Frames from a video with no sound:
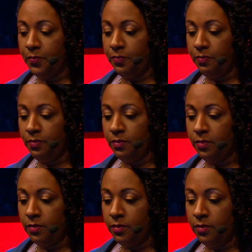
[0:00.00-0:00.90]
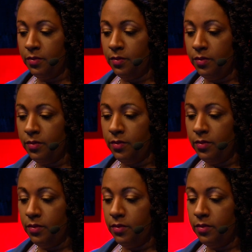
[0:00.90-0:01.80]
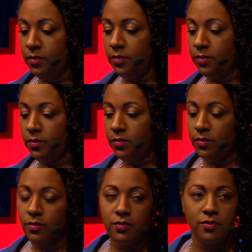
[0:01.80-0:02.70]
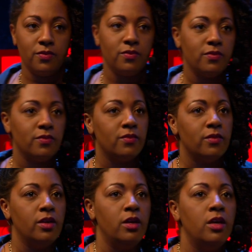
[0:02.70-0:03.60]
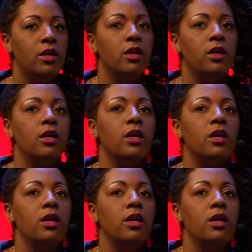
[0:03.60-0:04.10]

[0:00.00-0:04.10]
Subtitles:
(no one is talking)